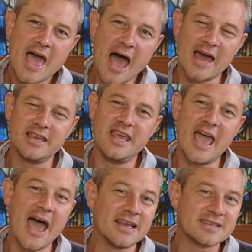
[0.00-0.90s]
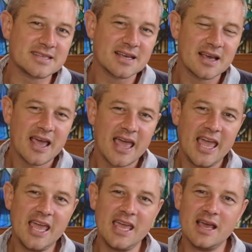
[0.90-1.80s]
And yet,
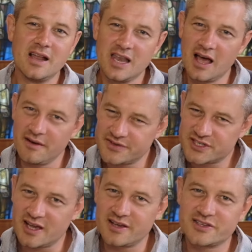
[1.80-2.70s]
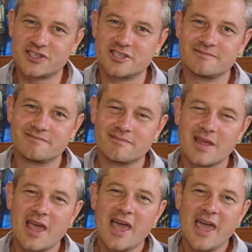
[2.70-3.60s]
he loves us.
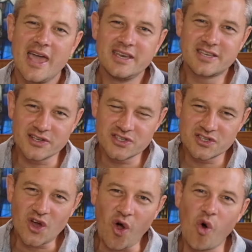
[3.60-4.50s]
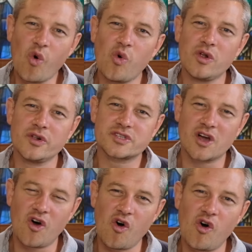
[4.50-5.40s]
He doesn't hold
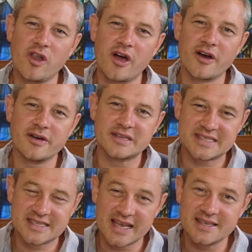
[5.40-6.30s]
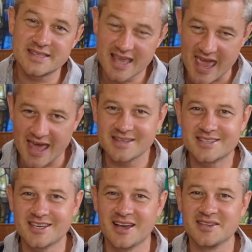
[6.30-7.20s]
all our sins
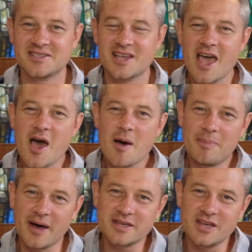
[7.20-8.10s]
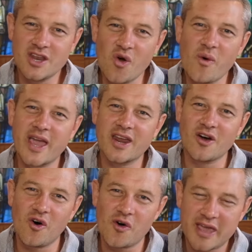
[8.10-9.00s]
against us, but knowing it
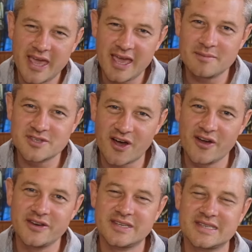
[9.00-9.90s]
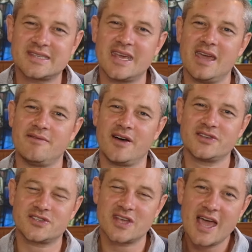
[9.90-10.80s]
all came down to save
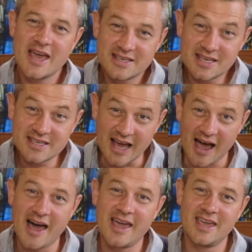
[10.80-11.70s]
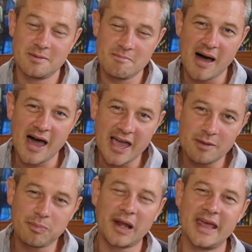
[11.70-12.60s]
us, to die in my
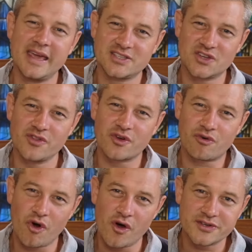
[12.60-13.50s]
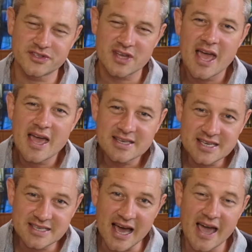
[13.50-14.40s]
place on the cross,
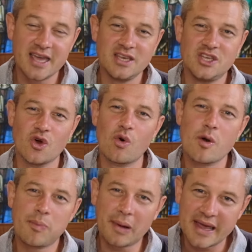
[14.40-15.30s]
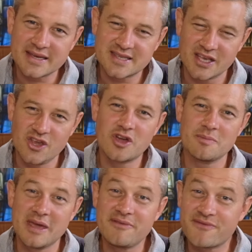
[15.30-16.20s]
to die in your place, that you can
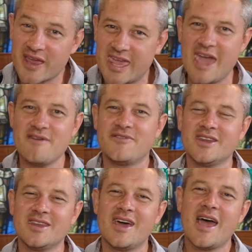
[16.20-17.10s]
be forgiven,